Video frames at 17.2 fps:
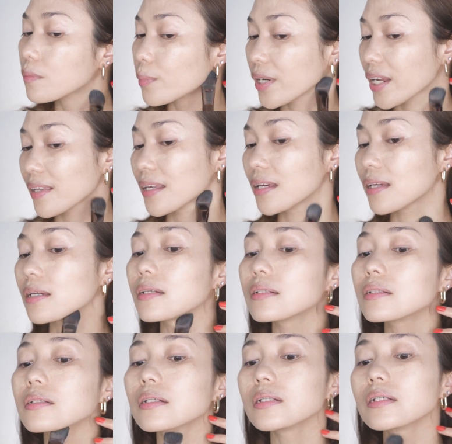But I think
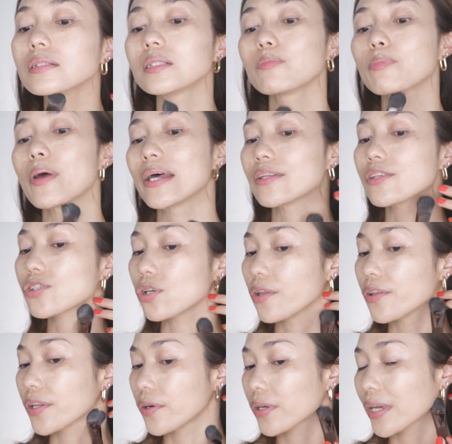it depends
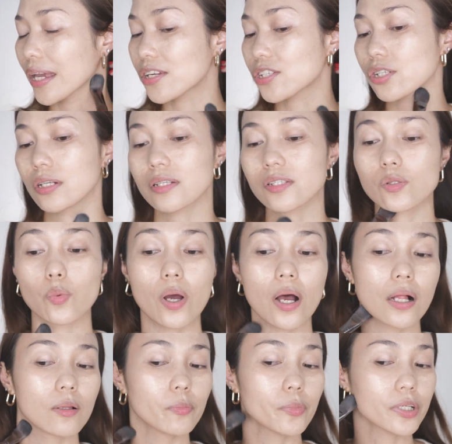on the occasion as
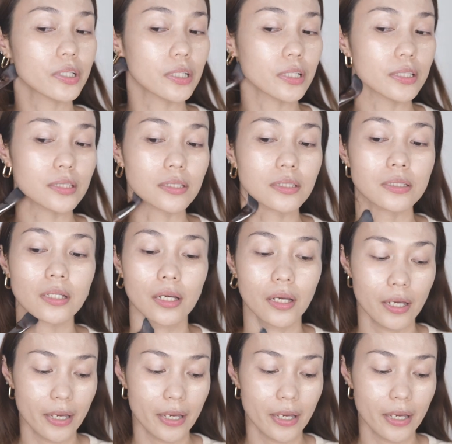well, because